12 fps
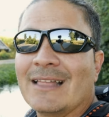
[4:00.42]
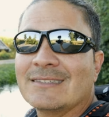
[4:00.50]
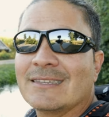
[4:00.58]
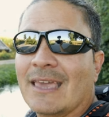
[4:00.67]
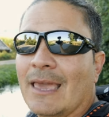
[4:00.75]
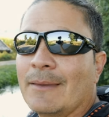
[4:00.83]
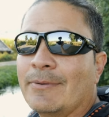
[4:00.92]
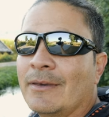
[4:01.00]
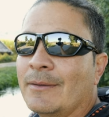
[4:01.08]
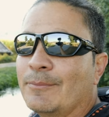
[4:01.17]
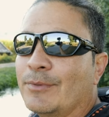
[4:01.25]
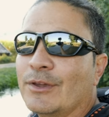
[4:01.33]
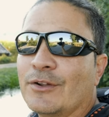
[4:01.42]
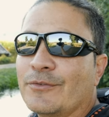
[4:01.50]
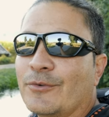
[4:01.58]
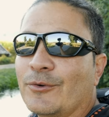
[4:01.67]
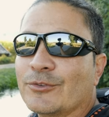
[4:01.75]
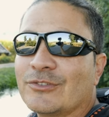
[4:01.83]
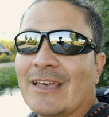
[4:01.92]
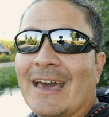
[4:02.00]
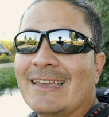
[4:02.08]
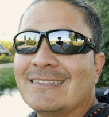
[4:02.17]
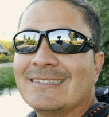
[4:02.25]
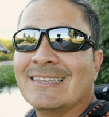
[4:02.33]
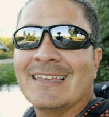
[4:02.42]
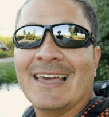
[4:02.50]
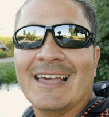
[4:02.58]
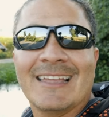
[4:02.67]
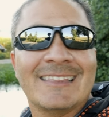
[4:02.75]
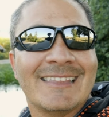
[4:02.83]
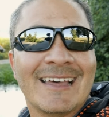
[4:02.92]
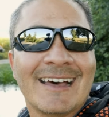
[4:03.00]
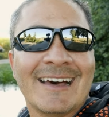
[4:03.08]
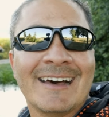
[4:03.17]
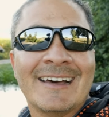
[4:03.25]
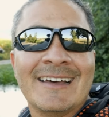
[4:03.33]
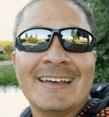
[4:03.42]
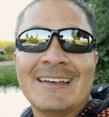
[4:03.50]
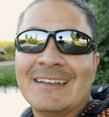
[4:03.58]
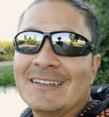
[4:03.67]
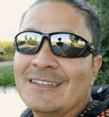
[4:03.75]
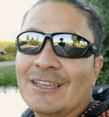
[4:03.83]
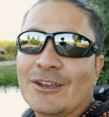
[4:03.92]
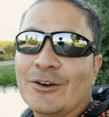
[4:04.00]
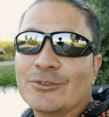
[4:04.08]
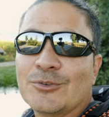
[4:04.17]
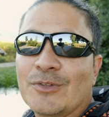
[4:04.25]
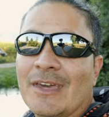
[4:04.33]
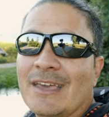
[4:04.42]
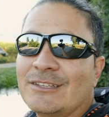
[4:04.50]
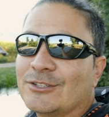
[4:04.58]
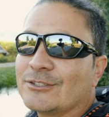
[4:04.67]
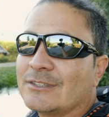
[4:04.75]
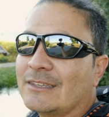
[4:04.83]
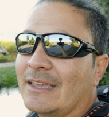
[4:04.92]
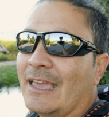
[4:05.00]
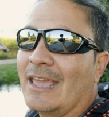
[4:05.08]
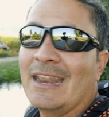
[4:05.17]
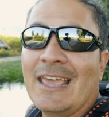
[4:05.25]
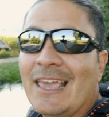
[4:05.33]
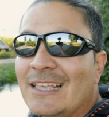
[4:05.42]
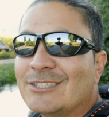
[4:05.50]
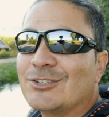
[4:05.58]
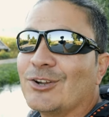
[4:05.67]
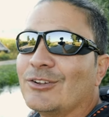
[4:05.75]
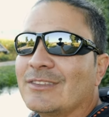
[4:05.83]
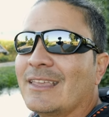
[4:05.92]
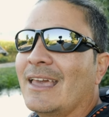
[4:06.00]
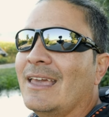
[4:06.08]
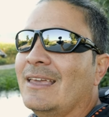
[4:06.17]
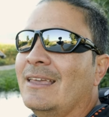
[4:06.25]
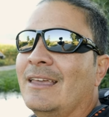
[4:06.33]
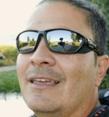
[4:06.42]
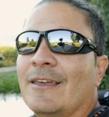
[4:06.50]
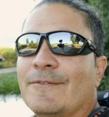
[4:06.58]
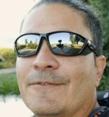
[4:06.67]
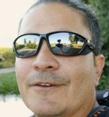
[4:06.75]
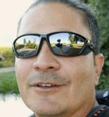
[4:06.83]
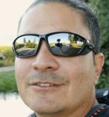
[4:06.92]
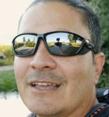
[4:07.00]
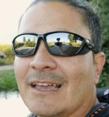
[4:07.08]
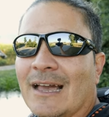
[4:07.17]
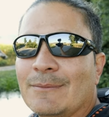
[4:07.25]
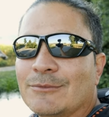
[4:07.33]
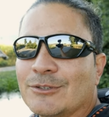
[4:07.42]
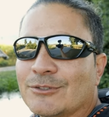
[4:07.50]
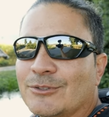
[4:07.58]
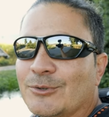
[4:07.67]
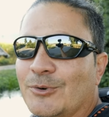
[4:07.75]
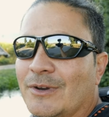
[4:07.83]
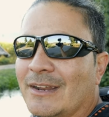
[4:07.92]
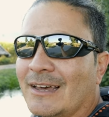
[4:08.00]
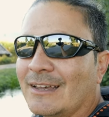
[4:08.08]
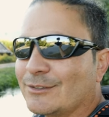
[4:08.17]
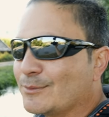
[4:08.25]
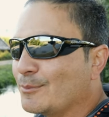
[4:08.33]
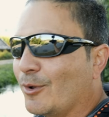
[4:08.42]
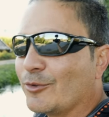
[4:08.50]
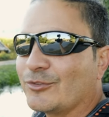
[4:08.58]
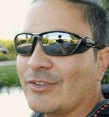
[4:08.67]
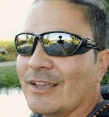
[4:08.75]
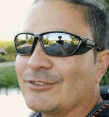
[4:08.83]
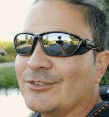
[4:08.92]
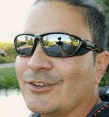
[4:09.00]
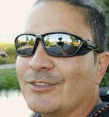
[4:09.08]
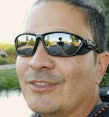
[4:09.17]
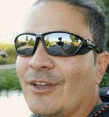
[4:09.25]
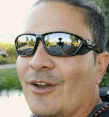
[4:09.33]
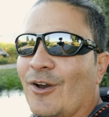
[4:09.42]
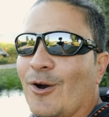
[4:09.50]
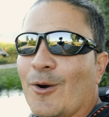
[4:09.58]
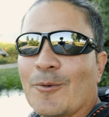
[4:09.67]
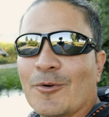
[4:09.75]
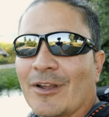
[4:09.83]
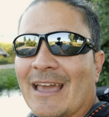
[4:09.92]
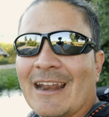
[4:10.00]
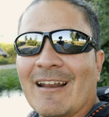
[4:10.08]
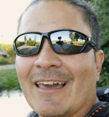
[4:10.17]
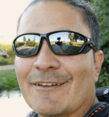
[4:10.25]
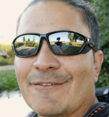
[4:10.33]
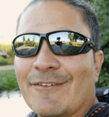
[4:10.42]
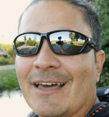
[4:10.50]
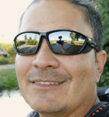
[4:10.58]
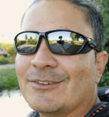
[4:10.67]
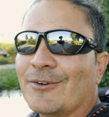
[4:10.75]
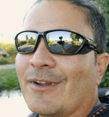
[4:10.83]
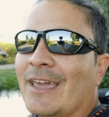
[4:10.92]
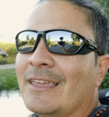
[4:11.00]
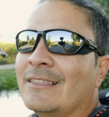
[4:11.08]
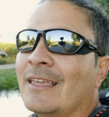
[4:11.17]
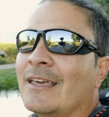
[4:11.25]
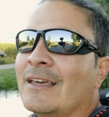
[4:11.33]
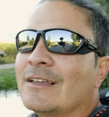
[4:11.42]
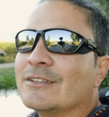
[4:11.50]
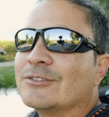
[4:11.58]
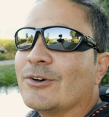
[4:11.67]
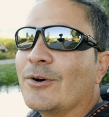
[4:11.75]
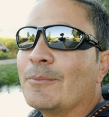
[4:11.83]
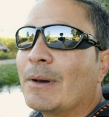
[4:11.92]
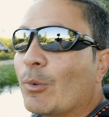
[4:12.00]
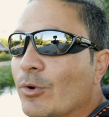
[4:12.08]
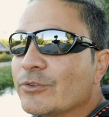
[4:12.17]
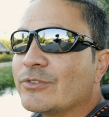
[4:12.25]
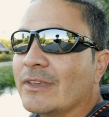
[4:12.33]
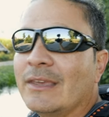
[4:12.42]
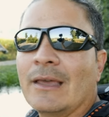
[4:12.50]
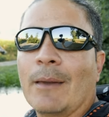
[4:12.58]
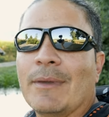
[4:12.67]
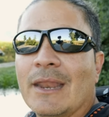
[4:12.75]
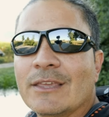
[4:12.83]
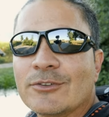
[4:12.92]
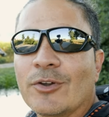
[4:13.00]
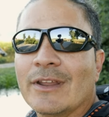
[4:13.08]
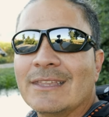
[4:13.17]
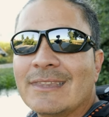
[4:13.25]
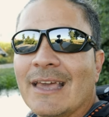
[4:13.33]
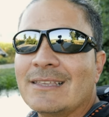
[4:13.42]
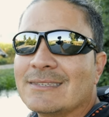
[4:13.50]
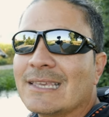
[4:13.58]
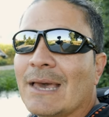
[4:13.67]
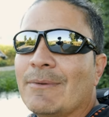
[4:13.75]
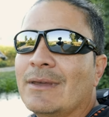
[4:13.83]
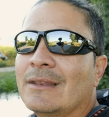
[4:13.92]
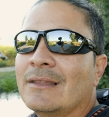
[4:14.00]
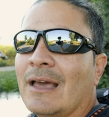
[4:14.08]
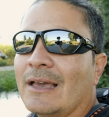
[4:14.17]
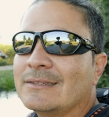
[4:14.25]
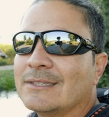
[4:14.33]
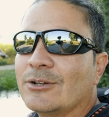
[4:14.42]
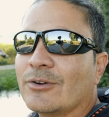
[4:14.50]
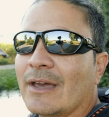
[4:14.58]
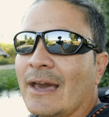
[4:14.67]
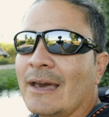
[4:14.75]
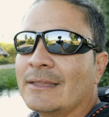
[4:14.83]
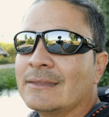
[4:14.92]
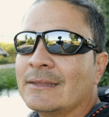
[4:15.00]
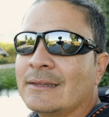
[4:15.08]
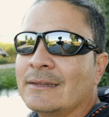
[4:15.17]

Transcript: landscape, beautiful sights, and you know, today is just an easier day. It feels like I'm just doing a small section over kind of like flat terrain. So, but we'll see. I mean, it's only day 7. I still got